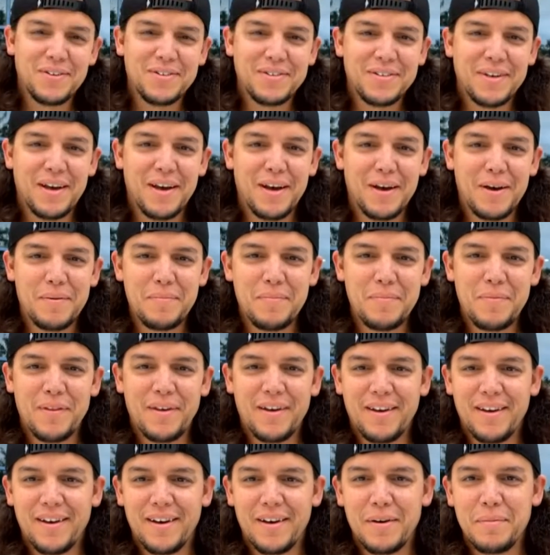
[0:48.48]
time,
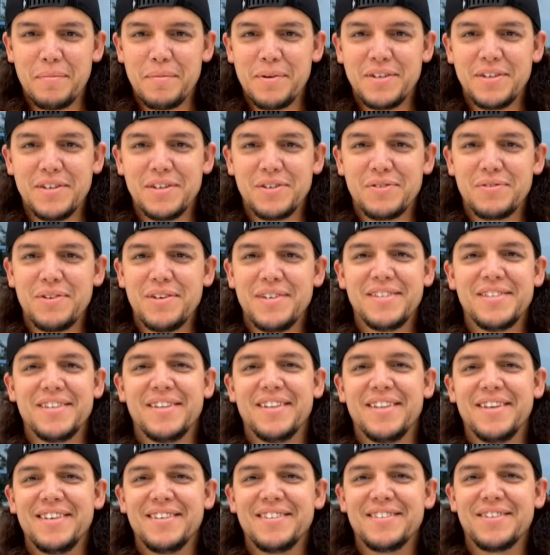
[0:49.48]
uh, but just
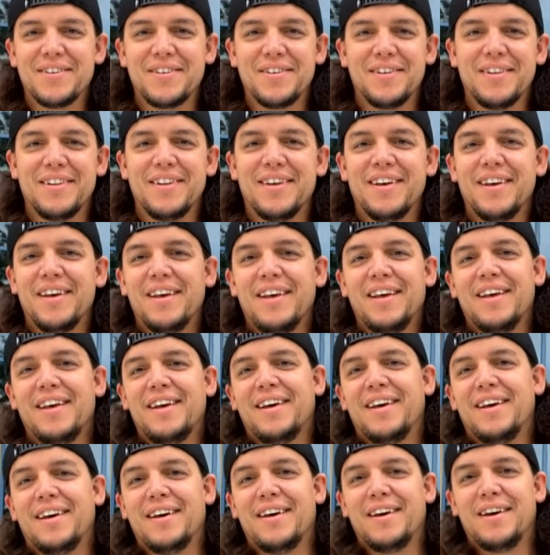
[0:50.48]
recently started,
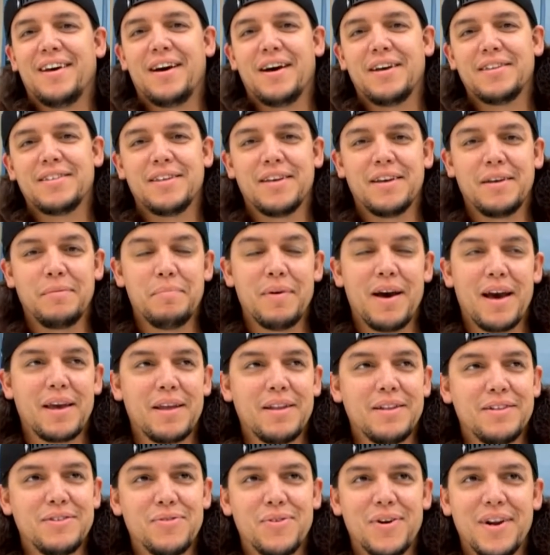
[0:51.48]
uh, I say back
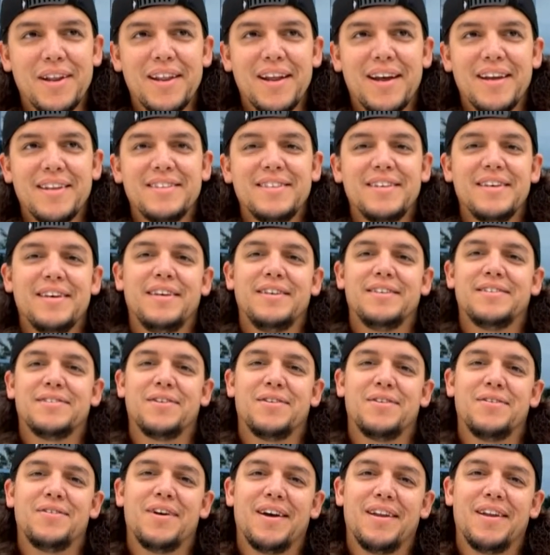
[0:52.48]
in twenty nineteen,
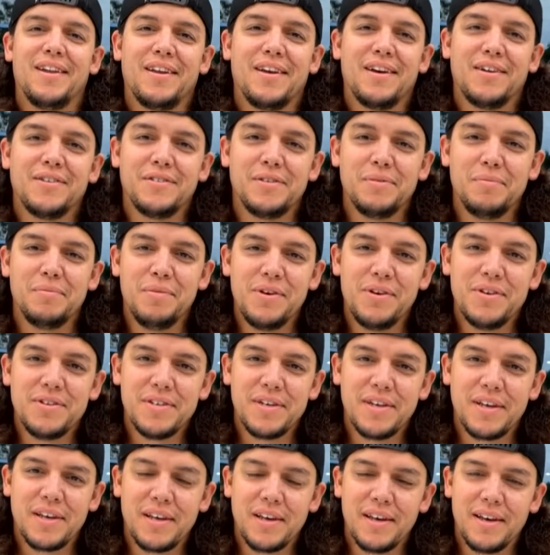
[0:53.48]
started writing country
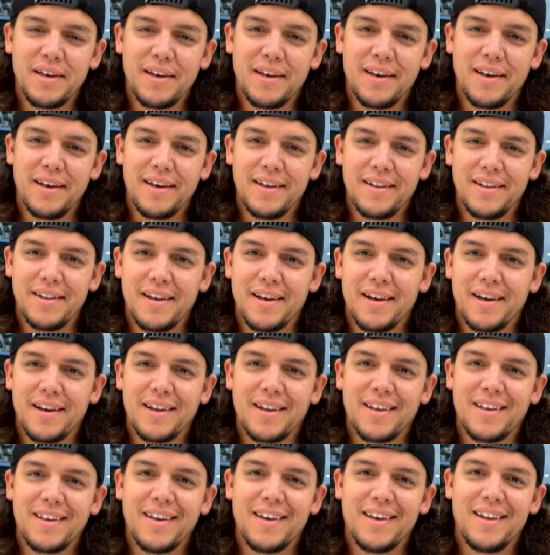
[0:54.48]
music and uh,
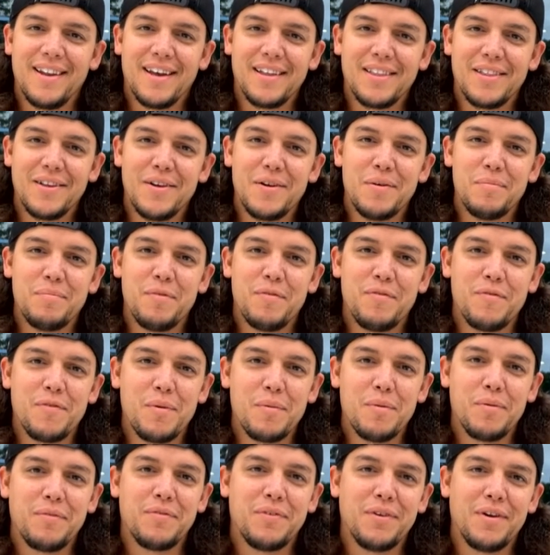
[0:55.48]
getting out there and
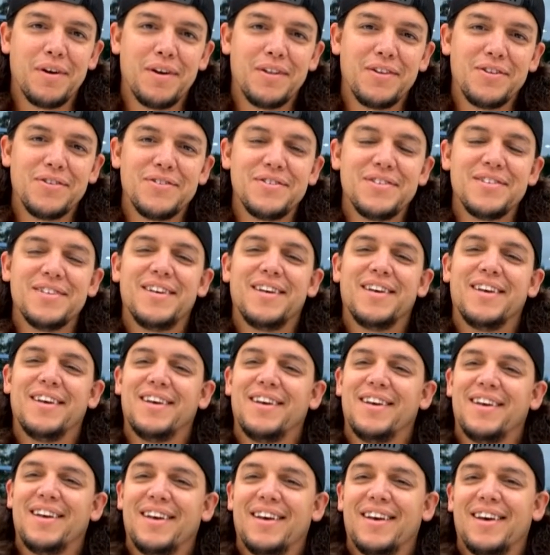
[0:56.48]
performing for others.
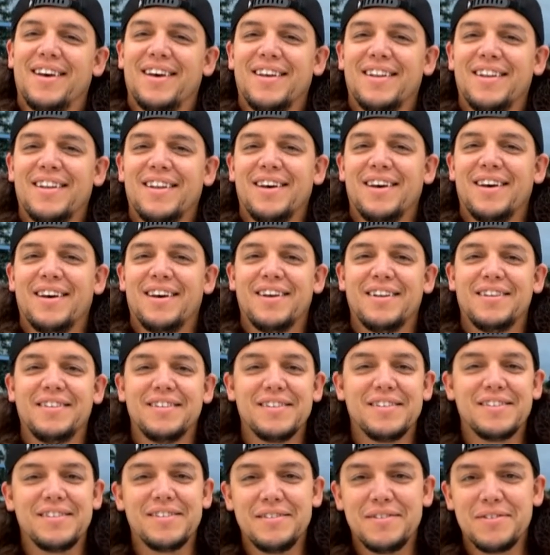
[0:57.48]
And uh,
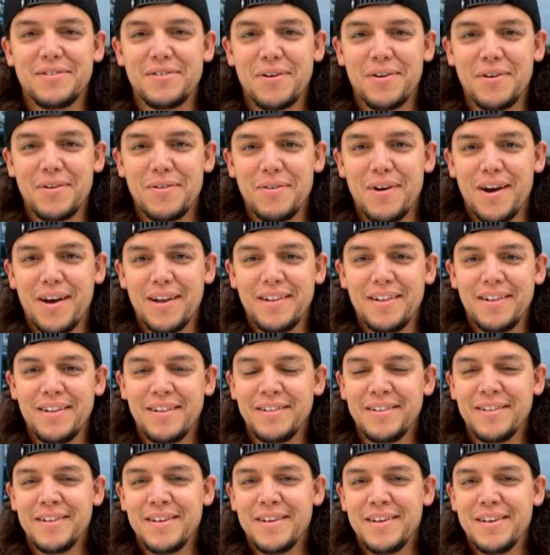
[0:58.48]
just started
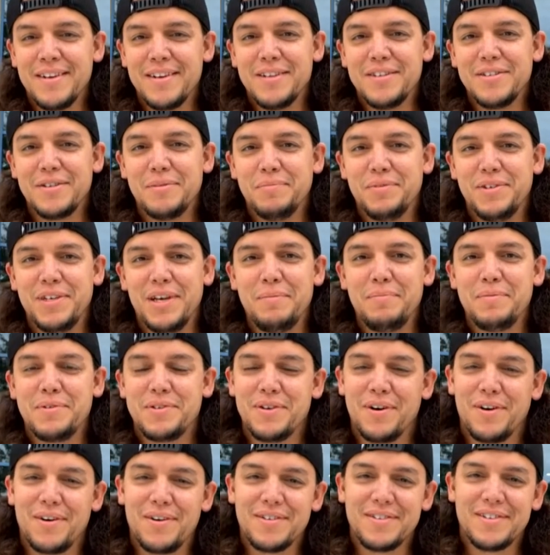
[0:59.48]
writing some Jeep
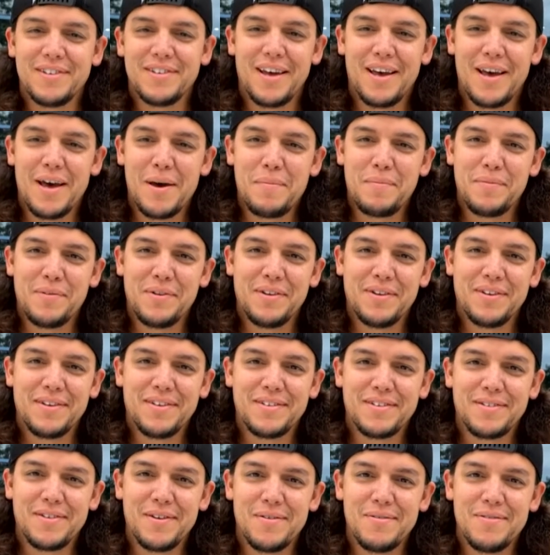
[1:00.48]
songs, and that happened to
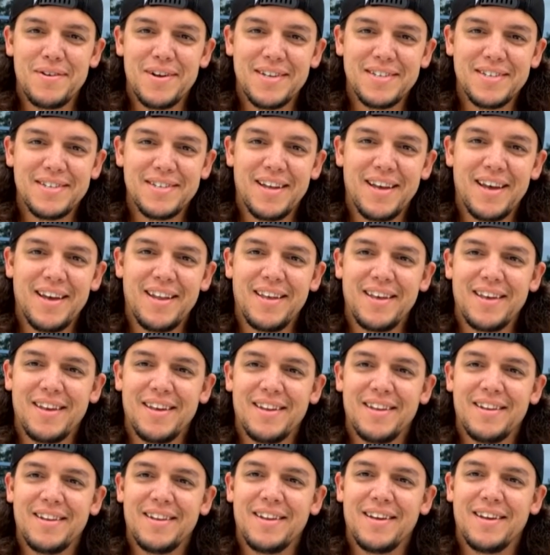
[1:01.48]
start resonating.
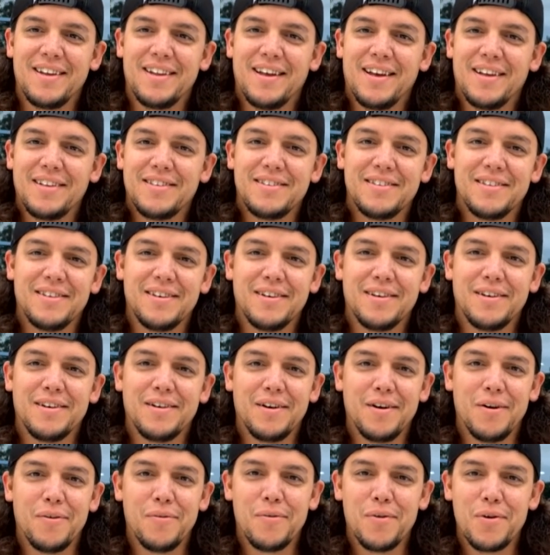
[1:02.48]
That's uh,
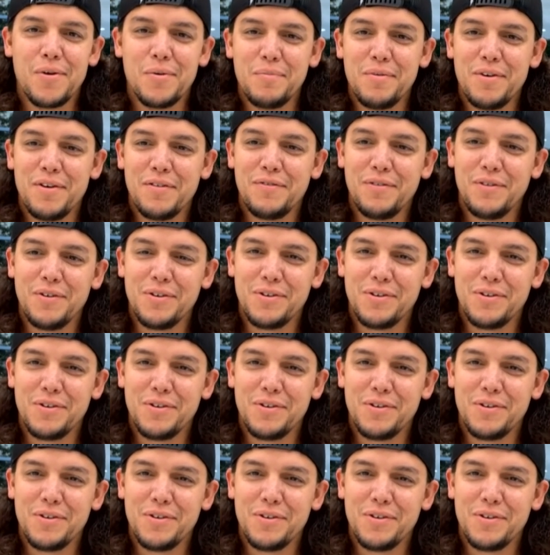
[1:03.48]
awarded me a few